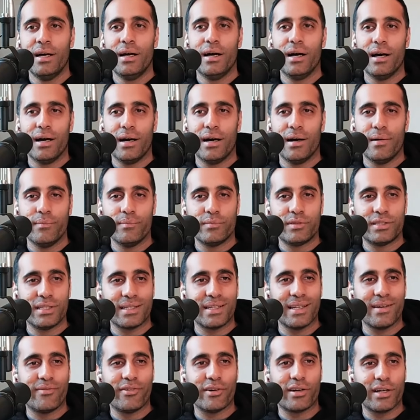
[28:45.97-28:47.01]
Yeah. Um,
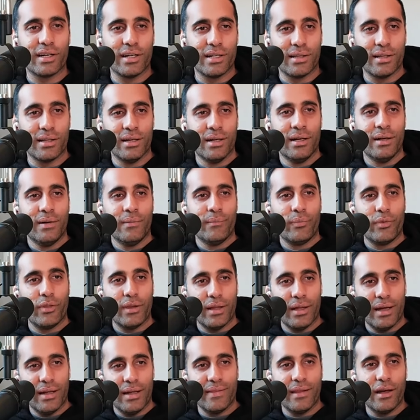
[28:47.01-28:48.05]
significant
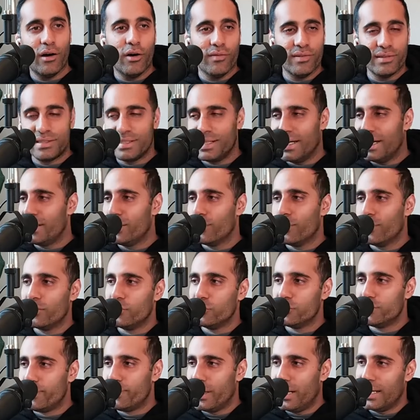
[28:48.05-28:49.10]
and obviously anyone
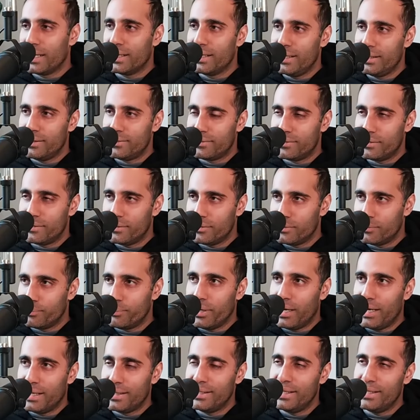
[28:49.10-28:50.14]
who's buying an ET-
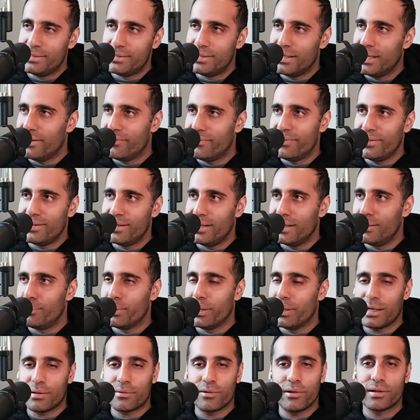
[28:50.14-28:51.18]
buying the ETF in their
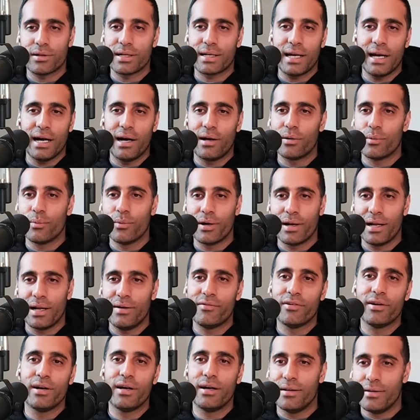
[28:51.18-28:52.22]
BlackRock account or
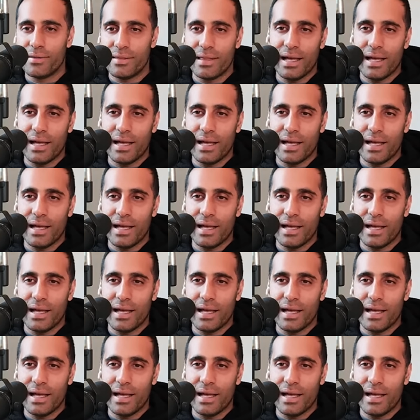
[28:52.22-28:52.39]
whatever,